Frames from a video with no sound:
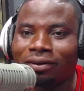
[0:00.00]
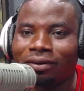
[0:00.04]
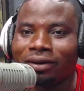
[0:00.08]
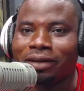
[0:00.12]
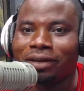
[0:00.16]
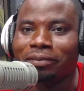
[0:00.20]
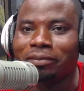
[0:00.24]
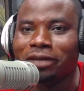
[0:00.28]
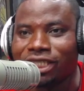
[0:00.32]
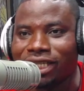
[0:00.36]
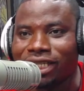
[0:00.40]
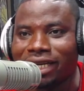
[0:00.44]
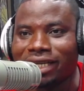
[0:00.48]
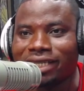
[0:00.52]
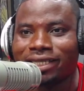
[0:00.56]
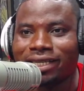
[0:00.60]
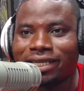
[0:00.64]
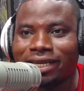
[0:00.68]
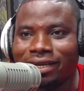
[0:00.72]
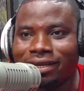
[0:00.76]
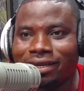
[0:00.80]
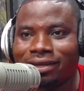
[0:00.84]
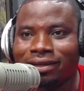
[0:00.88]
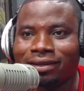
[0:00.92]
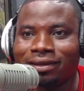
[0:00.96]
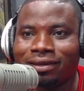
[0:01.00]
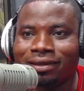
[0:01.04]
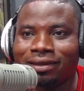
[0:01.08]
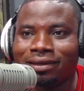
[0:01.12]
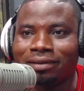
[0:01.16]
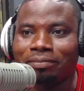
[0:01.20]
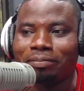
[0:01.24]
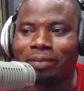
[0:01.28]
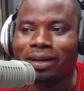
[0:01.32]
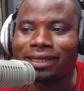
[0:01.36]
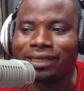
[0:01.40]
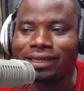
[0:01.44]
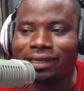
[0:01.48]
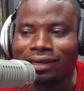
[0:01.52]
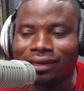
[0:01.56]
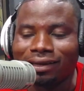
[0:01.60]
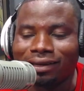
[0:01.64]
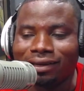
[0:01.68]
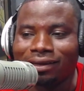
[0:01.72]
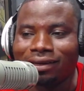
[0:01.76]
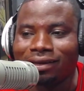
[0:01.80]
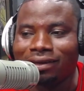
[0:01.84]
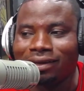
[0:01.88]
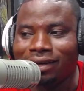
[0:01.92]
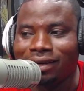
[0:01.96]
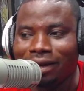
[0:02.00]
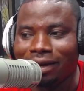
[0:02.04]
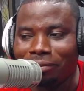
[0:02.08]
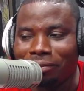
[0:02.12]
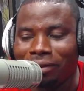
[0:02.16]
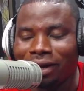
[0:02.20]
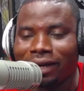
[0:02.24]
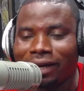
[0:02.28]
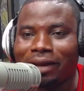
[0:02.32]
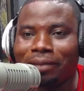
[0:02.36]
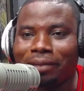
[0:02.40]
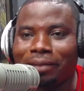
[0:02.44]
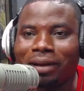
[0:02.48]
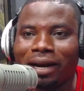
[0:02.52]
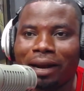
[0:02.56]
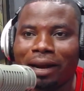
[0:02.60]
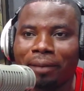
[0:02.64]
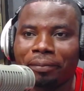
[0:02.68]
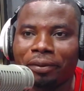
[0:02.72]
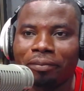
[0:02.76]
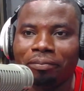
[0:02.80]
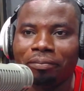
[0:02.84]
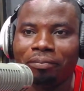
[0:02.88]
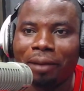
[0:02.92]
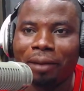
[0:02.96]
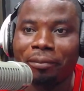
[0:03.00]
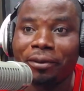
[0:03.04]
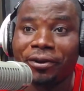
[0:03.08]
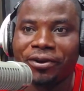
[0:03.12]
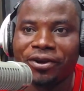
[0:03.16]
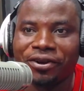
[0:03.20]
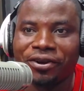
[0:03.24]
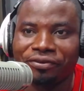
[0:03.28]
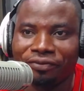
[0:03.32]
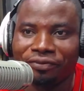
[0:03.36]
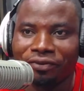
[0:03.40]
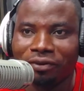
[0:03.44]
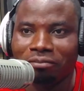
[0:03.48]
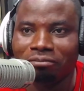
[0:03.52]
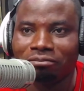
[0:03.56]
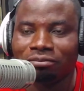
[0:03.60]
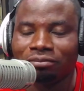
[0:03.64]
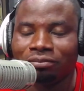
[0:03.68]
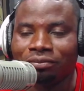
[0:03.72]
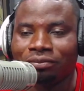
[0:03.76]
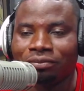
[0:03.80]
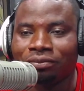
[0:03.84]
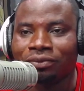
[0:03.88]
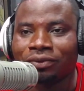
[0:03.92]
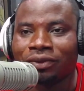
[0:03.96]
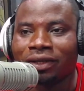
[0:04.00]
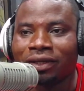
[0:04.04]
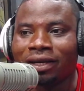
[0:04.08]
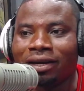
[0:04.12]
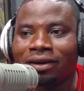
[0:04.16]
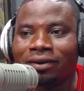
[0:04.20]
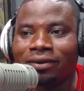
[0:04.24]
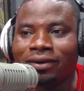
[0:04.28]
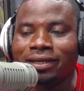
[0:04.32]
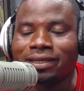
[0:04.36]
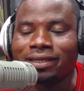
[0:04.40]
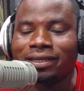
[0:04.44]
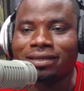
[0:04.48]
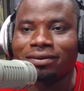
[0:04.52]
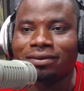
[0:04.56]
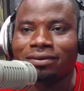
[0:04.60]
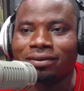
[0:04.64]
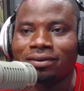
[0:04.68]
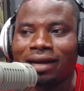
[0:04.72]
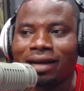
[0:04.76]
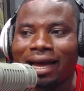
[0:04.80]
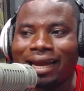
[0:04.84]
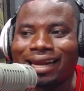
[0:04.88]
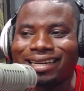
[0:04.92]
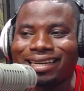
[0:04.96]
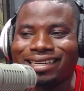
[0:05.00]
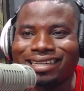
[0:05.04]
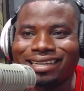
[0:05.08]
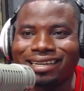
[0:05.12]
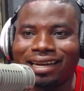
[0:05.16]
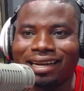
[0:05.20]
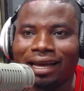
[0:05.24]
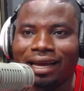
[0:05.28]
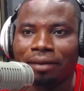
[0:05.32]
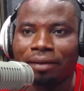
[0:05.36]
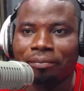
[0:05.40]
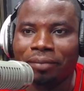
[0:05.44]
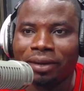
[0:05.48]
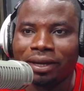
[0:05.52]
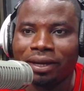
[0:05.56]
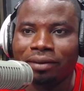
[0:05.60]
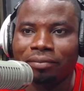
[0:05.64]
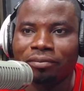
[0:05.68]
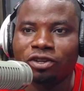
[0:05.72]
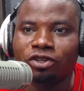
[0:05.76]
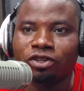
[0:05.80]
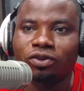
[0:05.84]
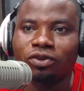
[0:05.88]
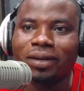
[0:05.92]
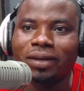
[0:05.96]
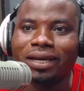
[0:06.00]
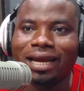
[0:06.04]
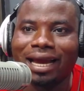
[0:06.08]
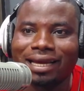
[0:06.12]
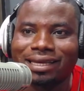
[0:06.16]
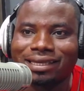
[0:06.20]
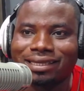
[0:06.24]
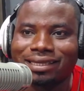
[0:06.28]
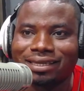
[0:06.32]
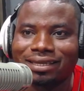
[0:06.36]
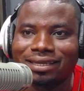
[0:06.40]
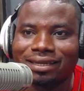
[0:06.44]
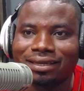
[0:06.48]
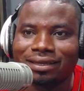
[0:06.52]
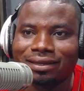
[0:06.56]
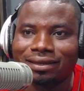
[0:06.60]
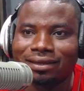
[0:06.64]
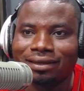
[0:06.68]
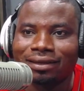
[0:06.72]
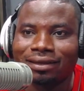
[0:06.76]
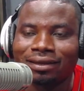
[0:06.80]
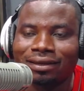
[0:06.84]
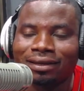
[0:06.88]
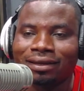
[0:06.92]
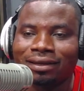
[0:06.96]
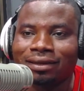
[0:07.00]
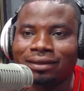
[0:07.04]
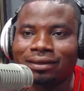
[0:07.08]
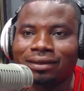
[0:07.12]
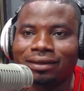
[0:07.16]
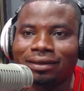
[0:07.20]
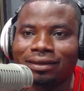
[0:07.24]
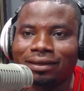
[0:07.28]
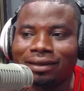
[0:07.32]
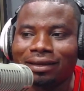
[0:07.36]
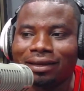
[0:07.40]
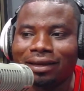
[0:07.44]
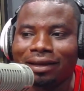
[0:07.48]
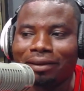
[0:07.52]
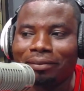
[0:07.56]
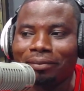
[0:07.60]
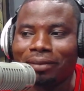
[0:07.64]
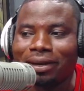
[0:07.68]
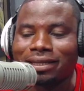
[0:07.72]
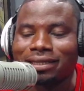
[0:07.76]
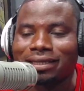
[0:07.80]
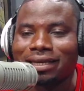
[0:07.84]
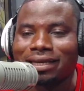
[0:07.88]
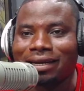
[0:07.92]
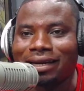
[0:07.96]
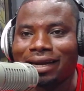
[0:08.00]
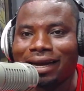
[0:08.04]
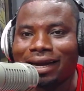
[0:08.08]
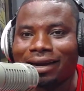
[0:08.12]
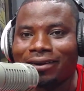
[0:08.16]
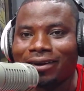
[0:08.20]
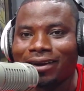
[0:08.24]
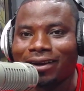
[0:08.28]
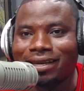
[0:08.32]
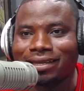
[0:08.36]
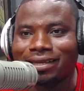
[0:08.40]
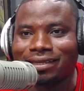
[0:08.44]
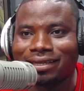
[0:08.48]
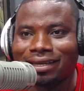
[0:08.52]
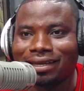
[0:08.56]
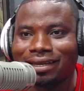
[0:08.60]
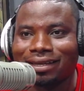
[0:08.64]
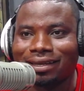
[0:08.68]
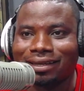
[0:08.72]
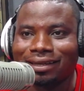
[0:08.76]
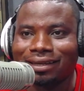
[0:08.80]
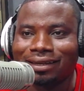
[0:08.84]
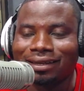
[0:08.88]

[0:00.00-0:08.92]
the mission actually, but ye na my year ban up my machine for. And it's no adachina, me mean to me Nancy. The ever son, na quite say.